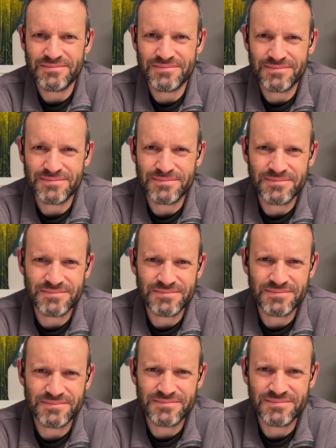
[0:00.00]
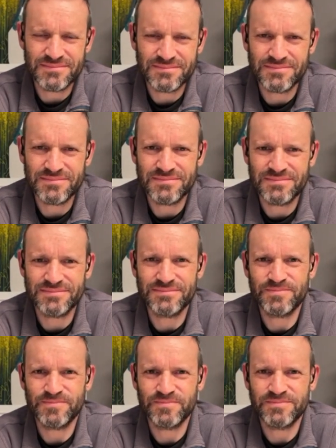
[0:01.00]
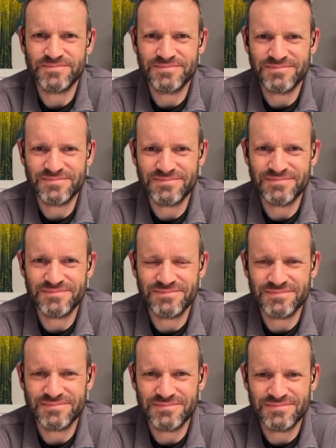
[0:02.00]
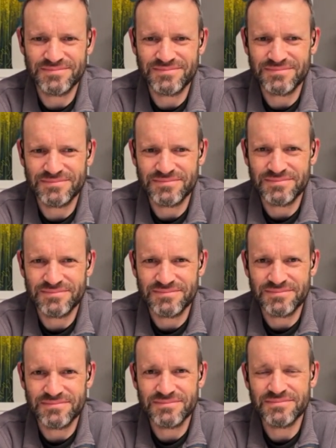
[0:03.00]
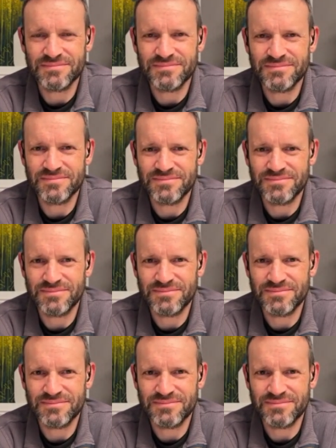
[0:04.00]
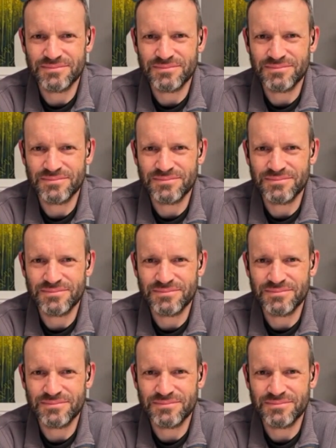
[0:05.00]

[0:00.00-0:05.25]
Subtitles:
No words are spoken by the person on screen.